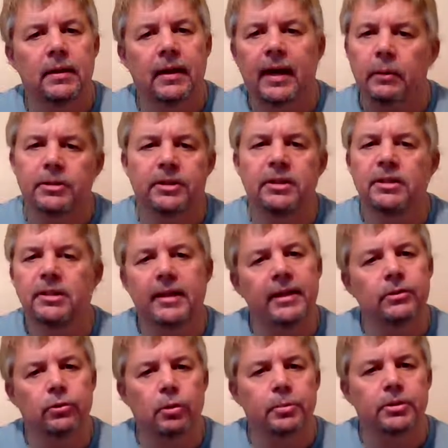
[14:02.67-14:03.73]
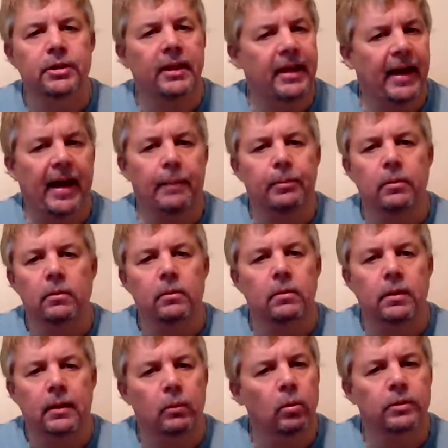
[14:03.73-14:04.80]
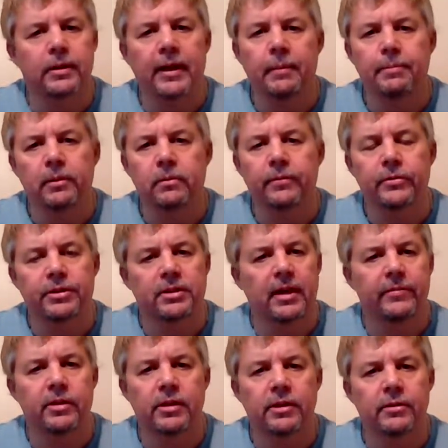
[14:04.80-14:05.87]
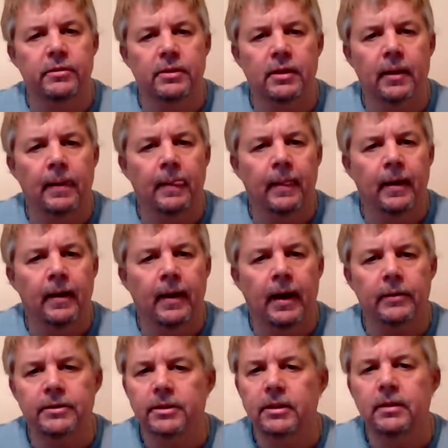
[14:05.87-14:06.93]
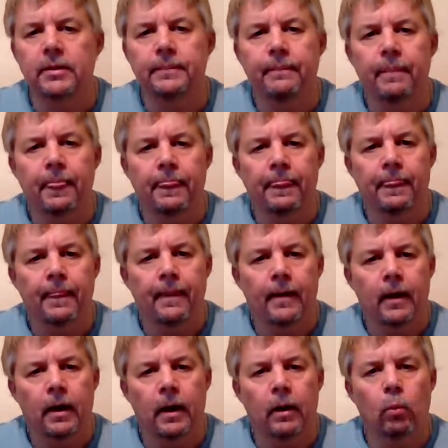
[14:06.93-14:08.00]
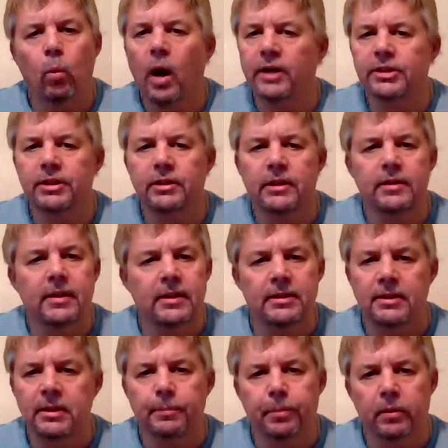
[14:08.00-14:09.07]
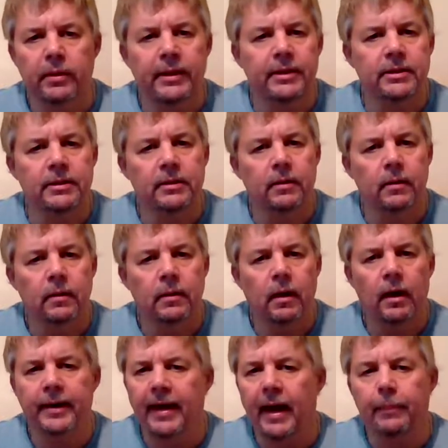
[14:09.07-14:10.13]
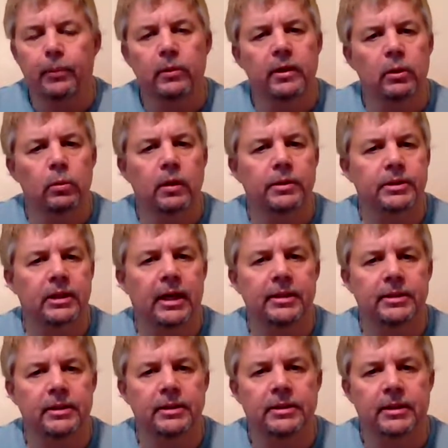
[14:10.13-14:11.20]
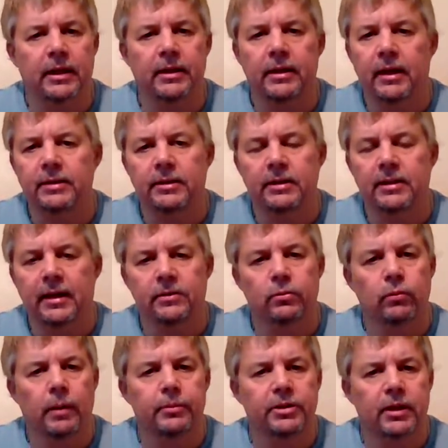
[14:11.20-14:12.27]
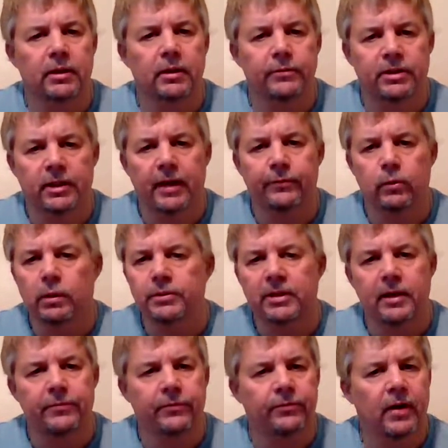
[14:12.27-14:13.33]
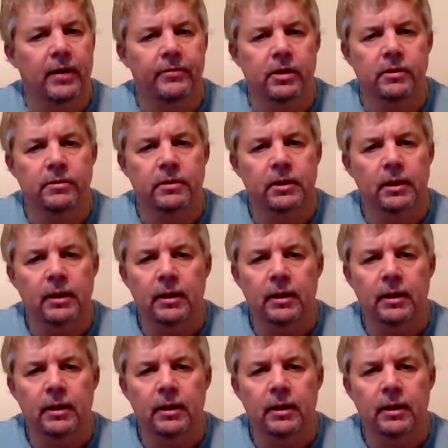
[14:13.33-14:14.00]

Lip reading: And I would see the state troopers in the Capitol. I worked in that building for 7 years. I would see the Washington, D.C. police on Capitol Hill when I was United States Senate, United States House of Representatives staff when I was there for 5 years.